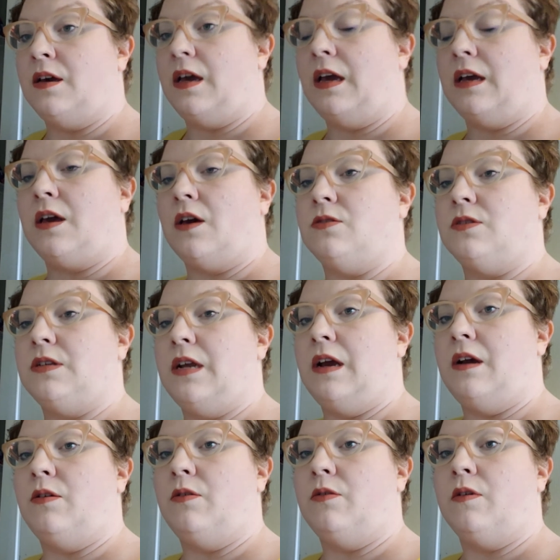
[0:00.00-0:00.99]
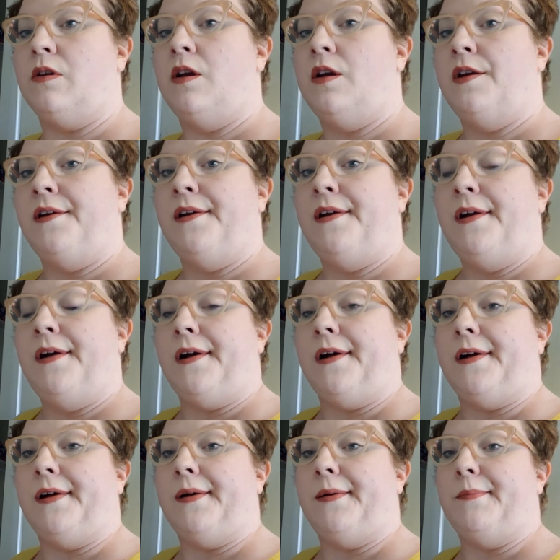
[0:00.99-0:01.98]
it goes down.
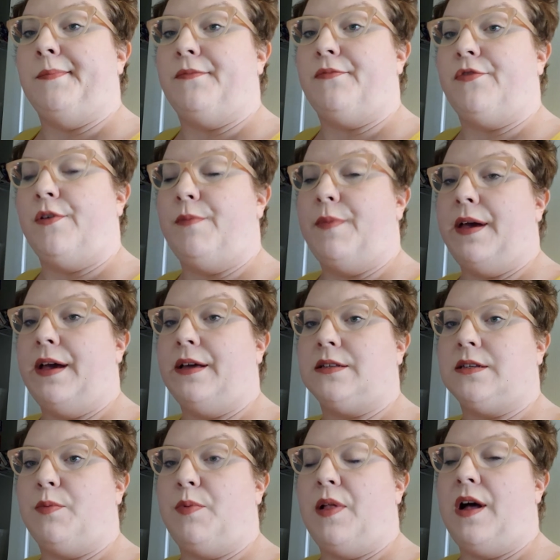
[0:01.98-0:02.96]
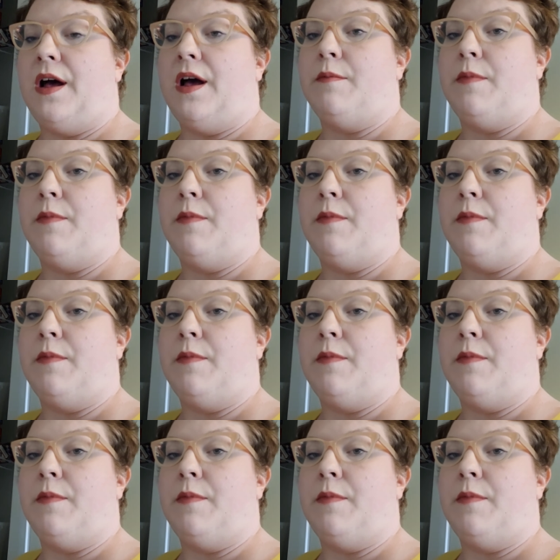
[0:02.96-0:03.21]
From that supply,